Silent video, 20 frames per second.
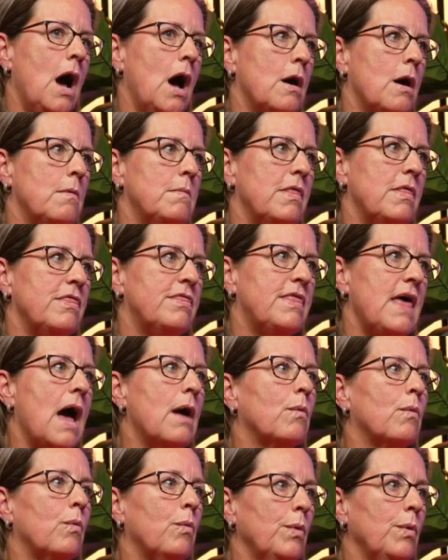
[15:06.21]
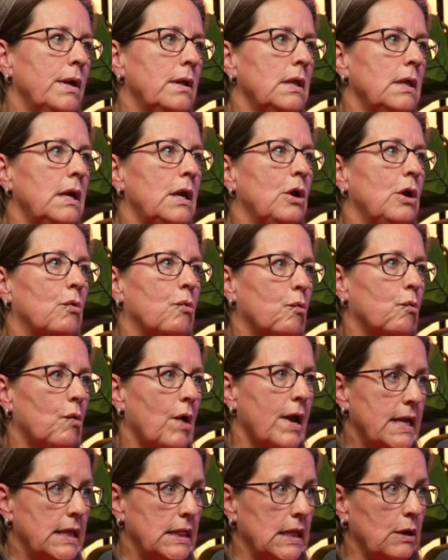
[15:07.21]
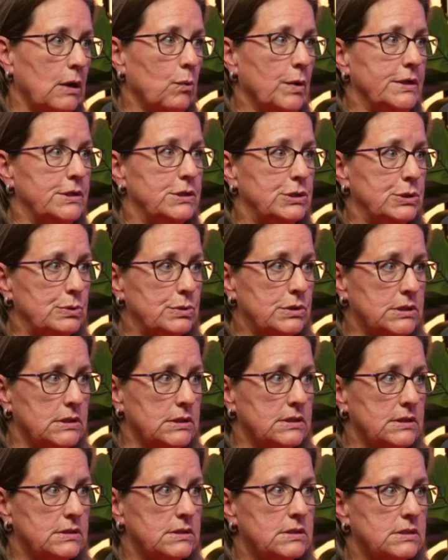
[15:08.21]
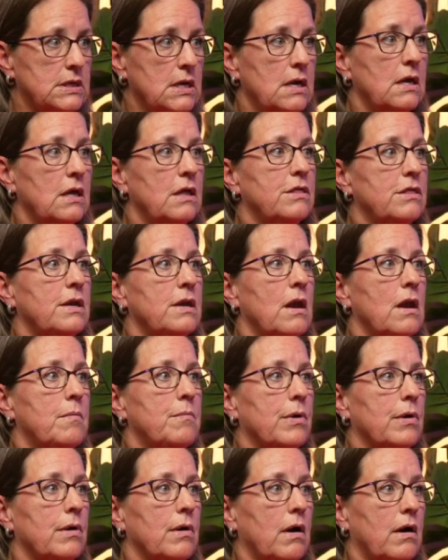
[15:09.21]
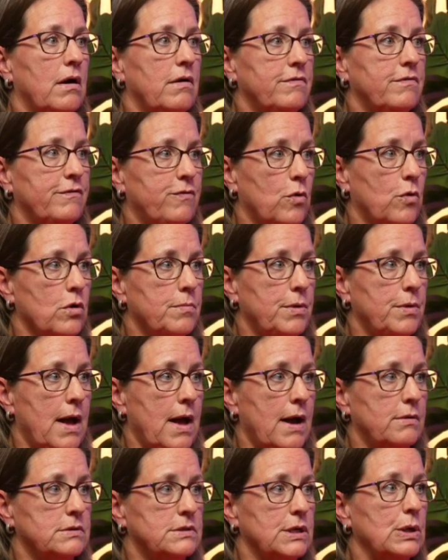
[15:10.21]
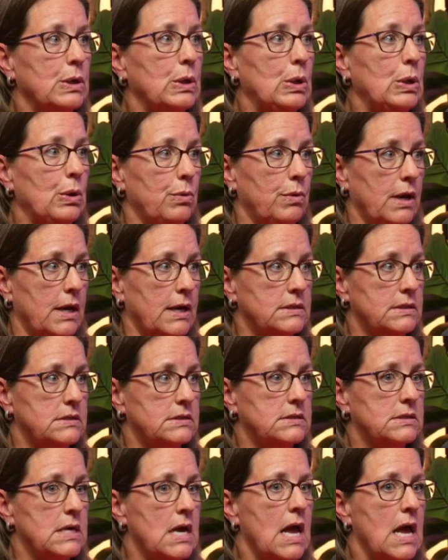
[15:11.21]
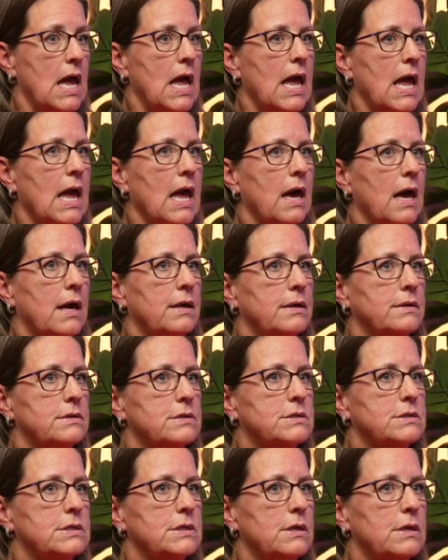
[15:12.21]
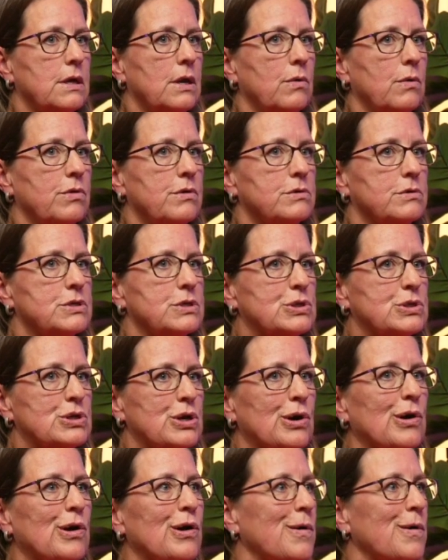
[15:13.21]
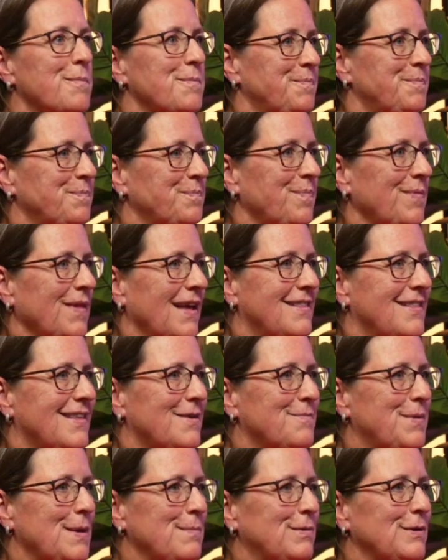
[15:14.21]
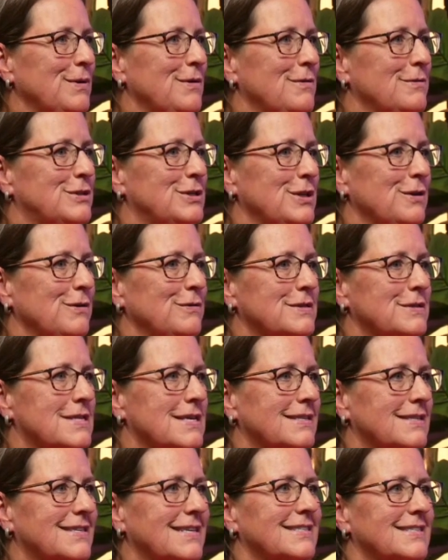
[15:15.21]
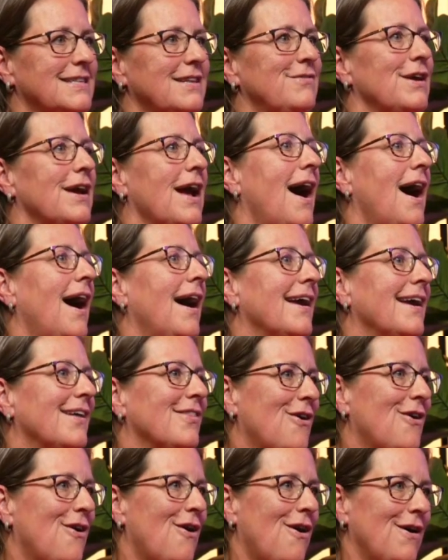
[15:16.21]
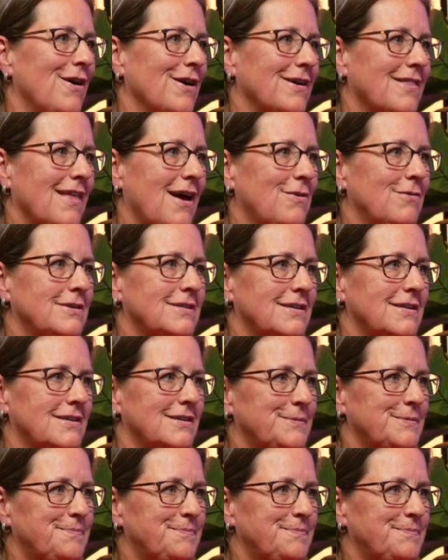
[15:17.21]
that really greatly reduces the number of affordable housing units. And, there's a term that people used to use that says living high on the hog. That was a